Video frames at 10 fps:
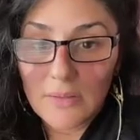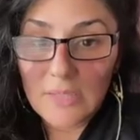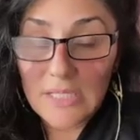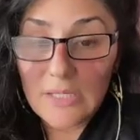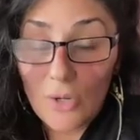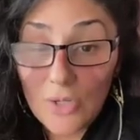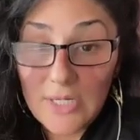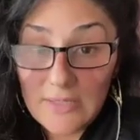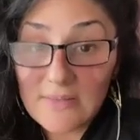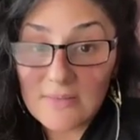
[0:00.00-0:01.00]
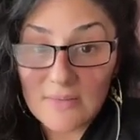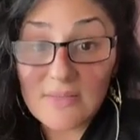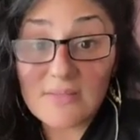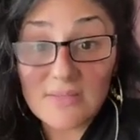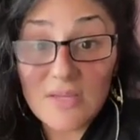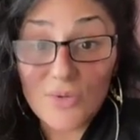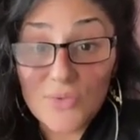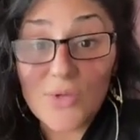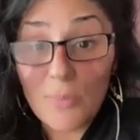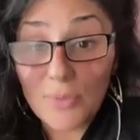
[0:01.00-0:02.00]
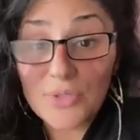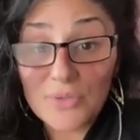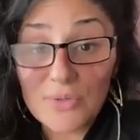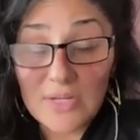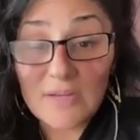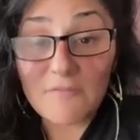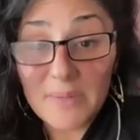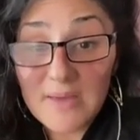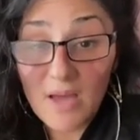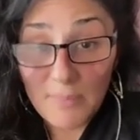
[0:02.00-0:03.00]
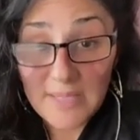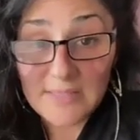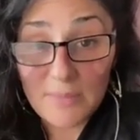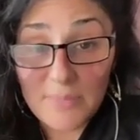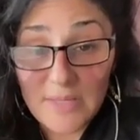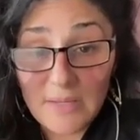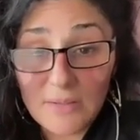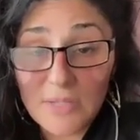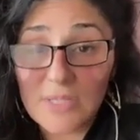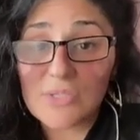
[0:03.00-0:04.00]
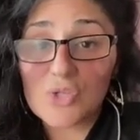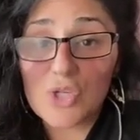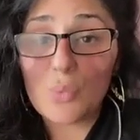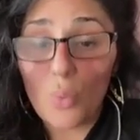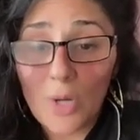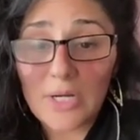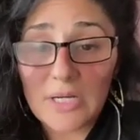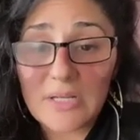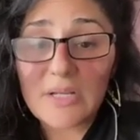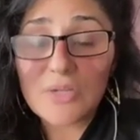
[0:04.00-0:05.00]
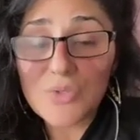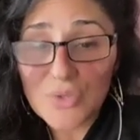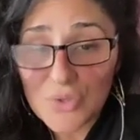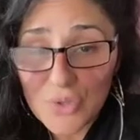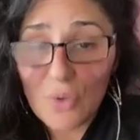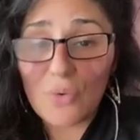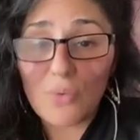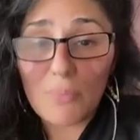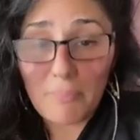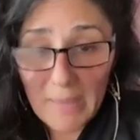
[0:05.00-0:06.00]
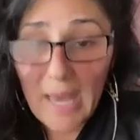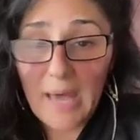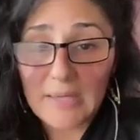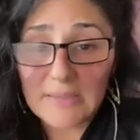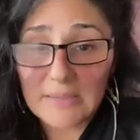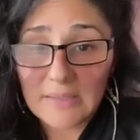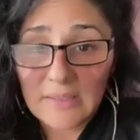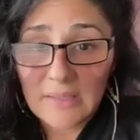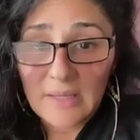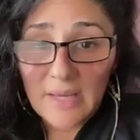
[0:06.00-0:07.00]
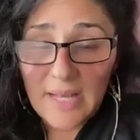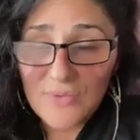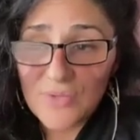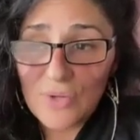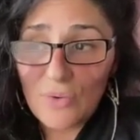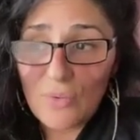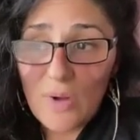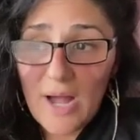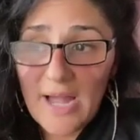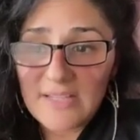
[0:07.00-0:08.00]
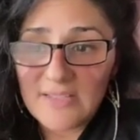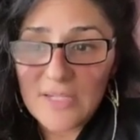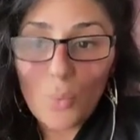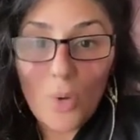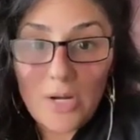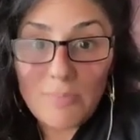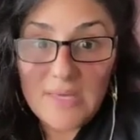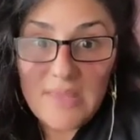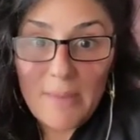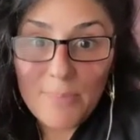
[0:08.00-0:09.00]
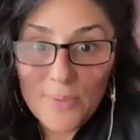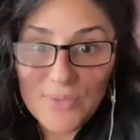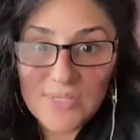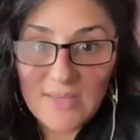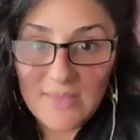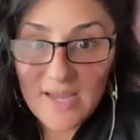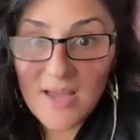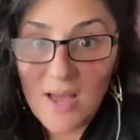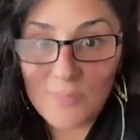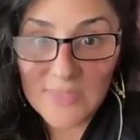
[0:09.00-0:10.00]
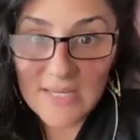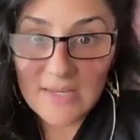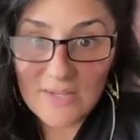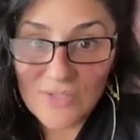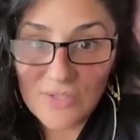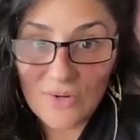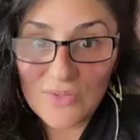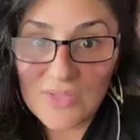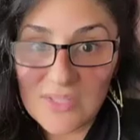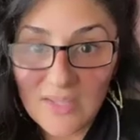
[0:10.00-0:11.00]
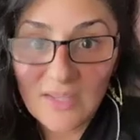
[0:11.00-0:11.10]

the artist, the singer's opportunity of becoming something, because she wanted it so bad. And so I didn't want to be that person that comes in and starts